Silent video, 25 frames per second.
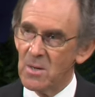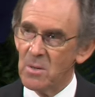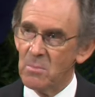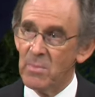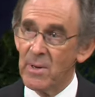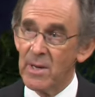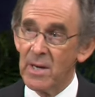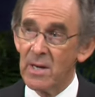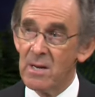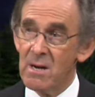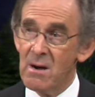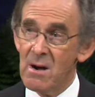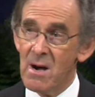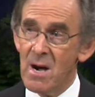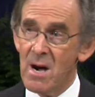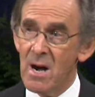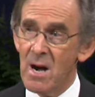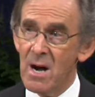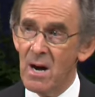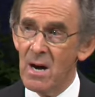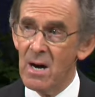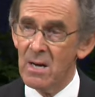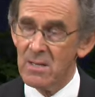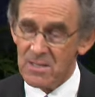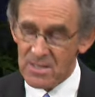But you know, our
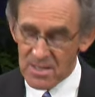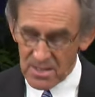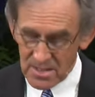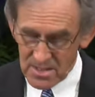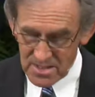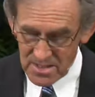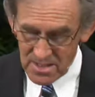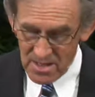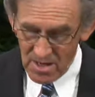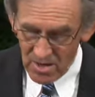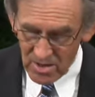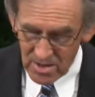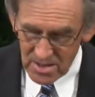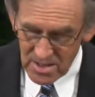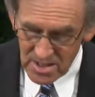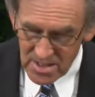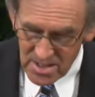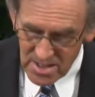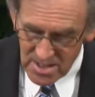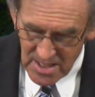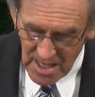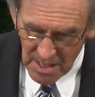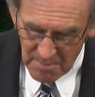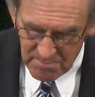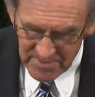hearts are so
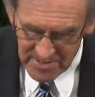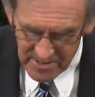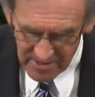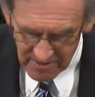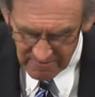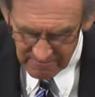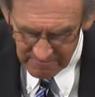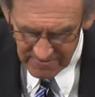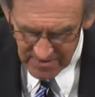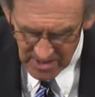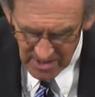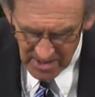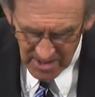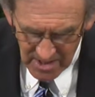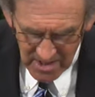deceptive,